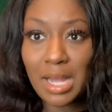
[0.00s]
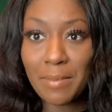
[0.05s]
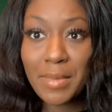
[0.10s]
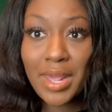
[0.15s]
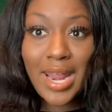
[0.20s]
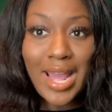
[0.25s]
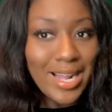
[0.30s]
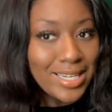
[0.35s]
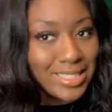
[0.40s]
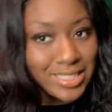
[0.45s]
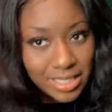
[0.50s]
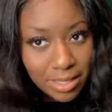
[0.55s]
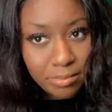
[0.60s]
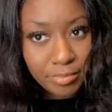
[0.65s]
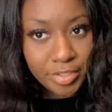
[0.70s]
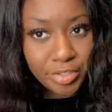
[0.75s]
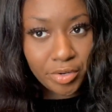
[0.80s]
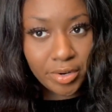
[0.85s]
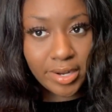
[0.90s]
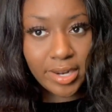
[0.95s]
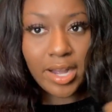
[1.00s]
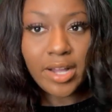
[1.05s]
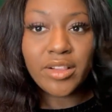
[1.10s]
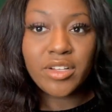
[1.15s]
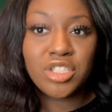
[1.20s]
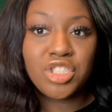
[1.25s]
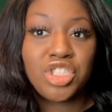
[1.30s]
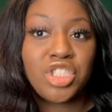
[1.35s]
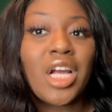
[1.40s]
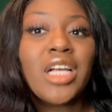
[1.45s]
I'm gonna add some sort of
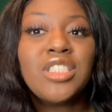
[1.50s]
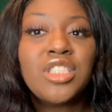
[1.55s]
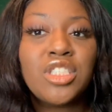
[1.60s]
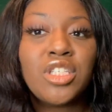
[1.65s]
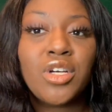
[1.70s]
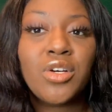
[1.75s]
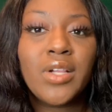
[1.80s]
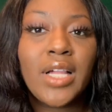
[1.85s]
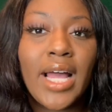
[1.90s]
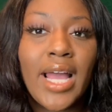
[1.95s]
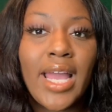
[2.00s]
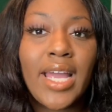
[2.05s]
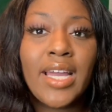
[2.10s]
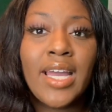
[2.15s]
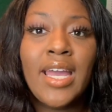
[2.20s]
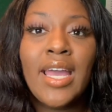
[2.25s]
color just so like